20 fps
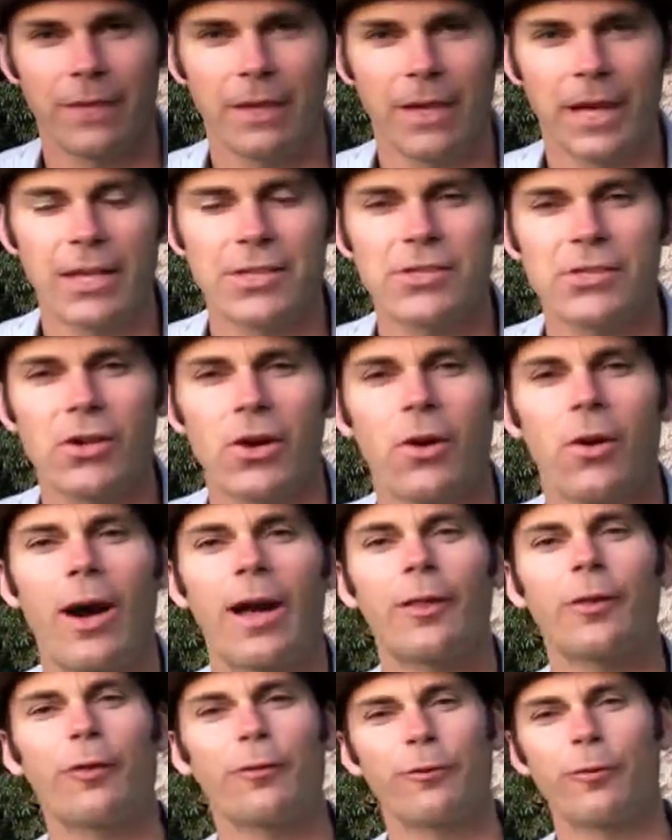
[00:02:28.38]
And so I
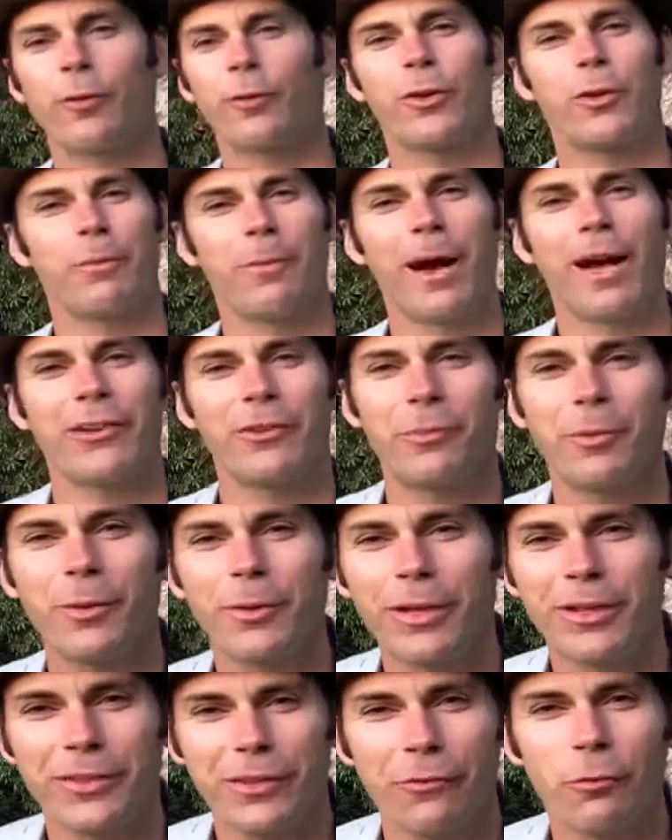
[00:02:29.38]
look forward to the
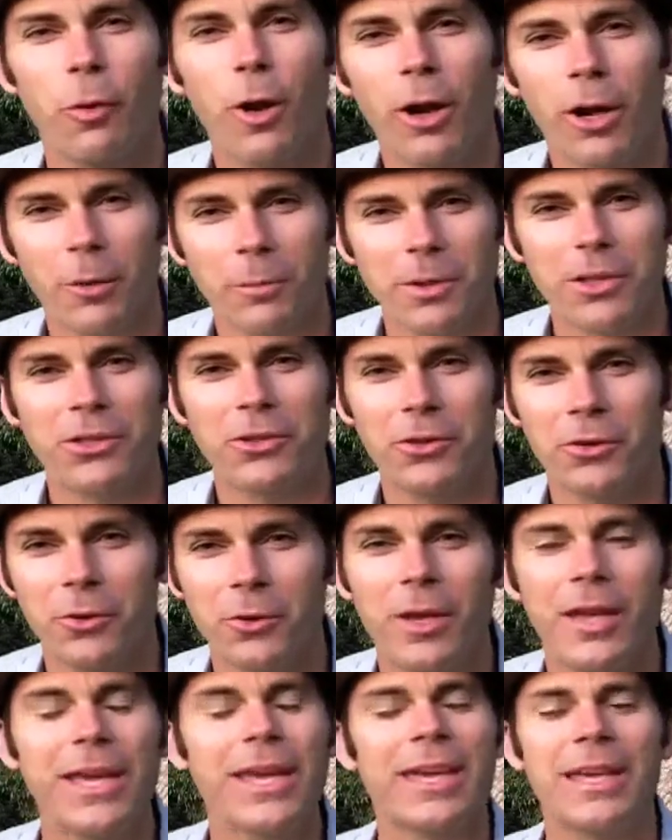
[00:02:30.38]
possibilities of welcoming you
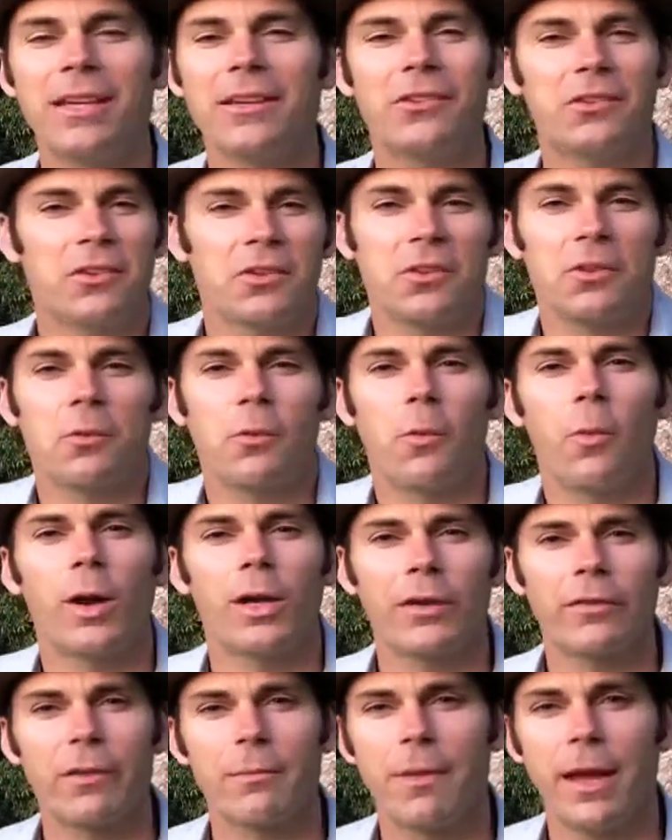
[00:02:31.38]
into one
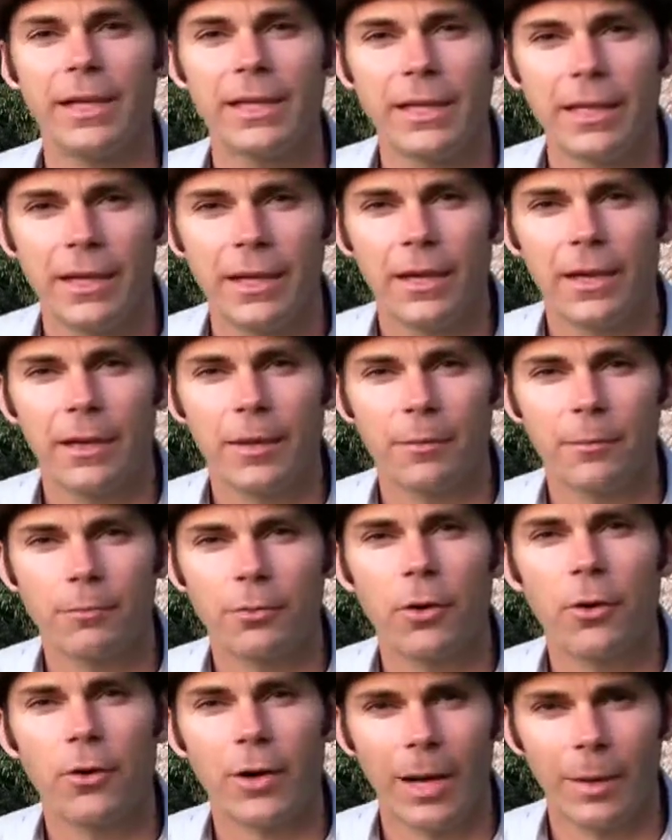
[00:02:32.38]
of the many
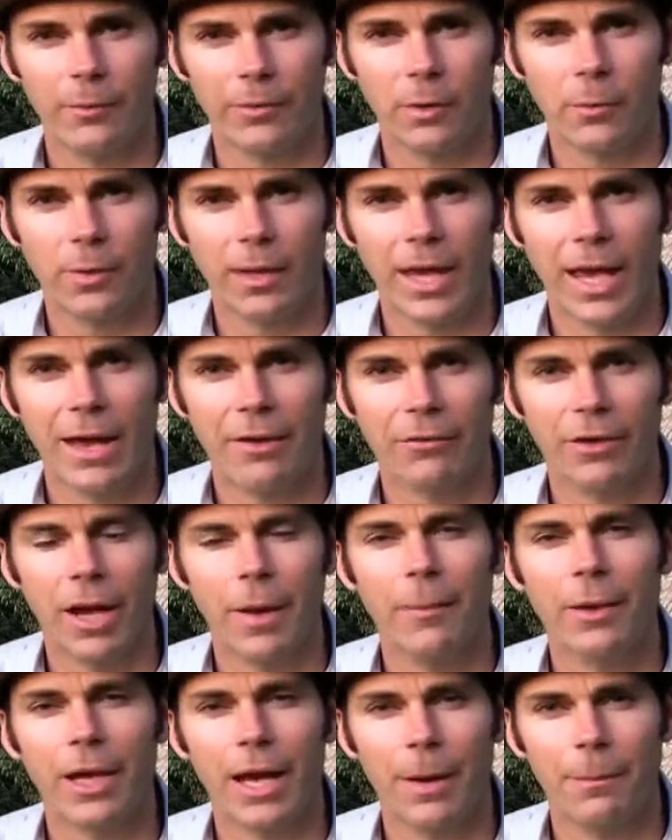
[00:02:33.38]
programs that we have
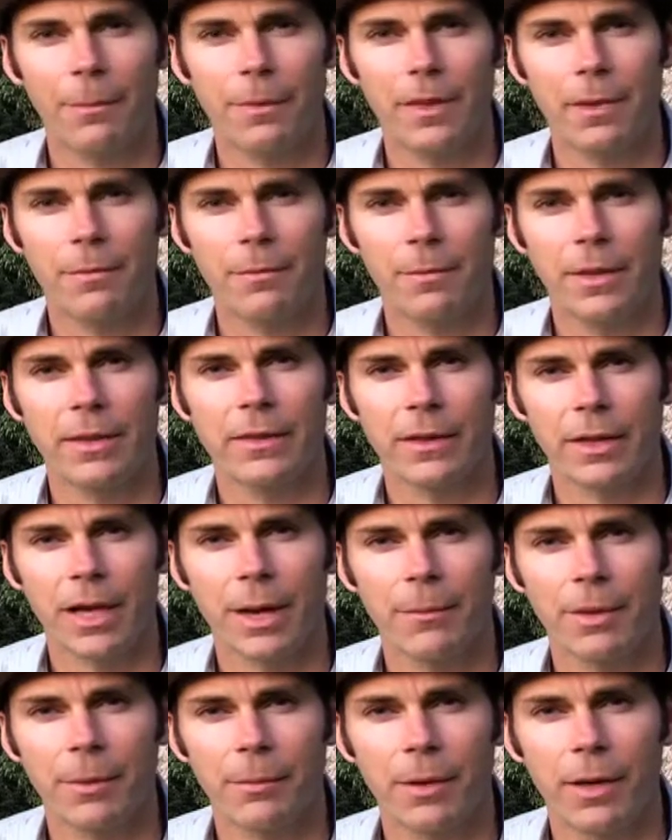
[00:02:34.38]
coming up in the
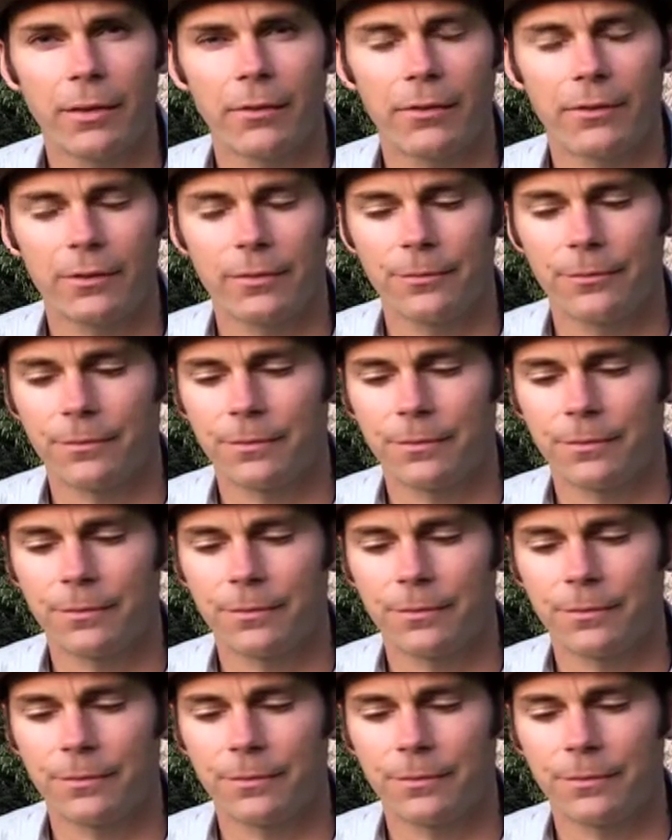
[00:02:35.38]
coming months.